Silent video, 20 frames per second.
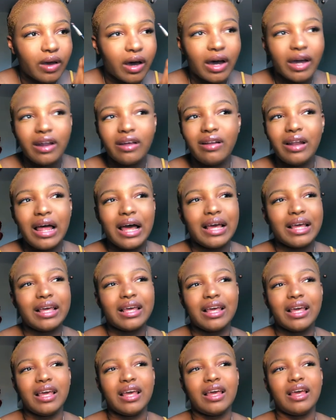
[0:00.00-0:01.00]
I don't
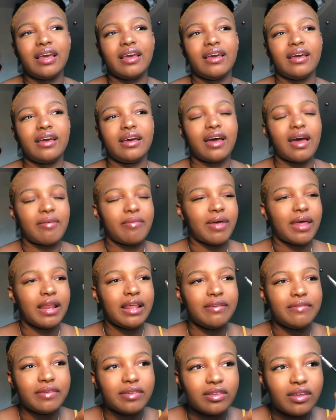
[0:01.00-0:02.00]
like it. I
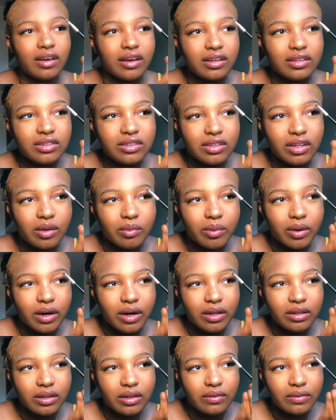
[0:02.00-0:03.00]
barely even touched it, but
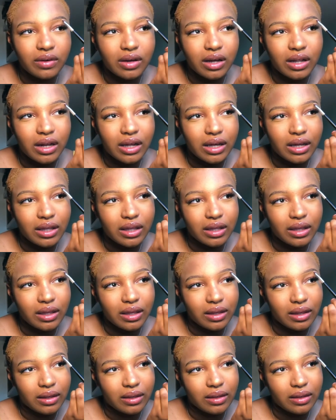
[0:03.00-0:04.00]
I don't think I like
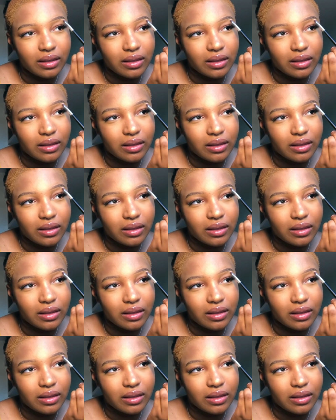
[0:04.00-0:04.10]
it.